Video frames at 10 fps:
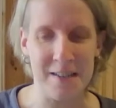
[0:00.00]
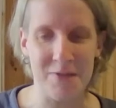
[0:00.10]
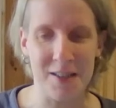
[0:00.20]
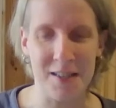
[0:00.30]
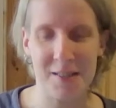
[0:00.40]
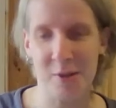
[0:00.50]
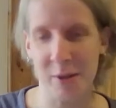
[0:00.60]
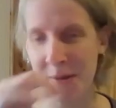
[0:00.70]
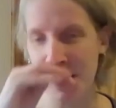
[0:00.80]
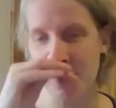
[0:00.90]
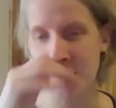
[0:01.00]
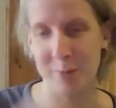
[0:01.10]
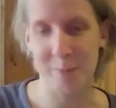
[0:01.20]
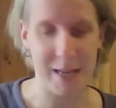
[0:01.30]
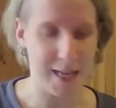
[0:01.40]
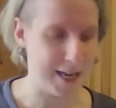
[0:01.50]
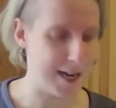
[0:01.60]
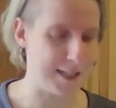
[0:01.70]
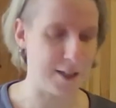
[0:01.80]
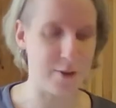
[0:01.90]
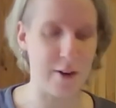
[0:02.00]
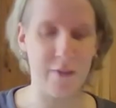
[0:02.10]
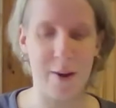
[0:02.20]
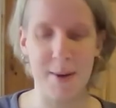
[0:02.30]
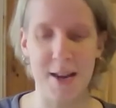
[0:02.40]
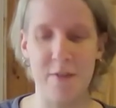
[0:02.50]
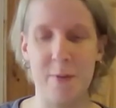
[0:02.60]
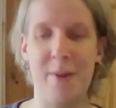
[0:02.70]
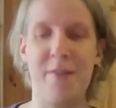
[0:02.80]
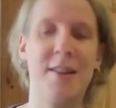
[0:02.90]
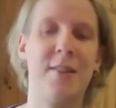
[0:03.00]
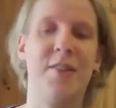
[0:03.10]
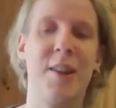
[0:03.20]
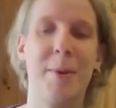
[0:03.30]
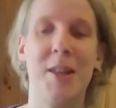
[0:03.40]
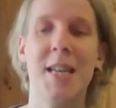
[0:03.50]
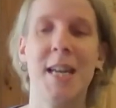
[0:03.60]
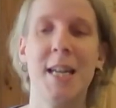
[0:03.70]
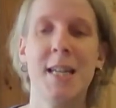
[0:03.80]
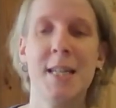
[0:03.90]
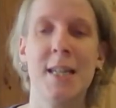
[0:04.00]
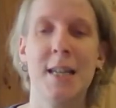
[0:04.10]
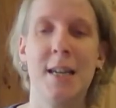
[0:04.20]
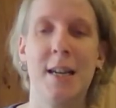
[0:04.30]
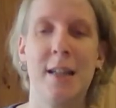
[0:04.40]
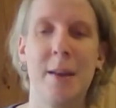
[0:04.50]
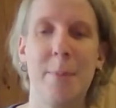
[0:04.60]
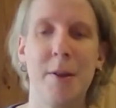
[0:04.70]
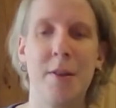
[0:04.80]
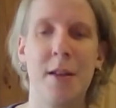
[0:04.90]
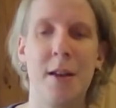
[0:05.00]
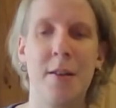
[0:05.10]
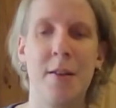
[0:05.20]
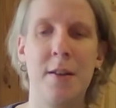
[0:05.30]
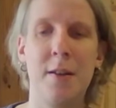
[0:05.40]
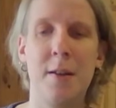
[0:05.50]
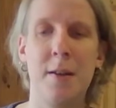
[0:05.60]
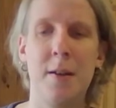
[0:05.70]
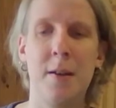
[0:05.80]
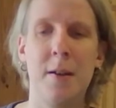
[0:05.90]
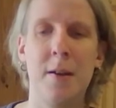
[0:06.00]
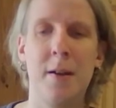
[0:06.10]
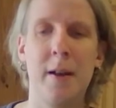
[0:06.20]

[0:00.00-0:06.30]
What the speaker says: last 3 weeks we've been making a Totoro Family for my friends for their birthday. They both turned like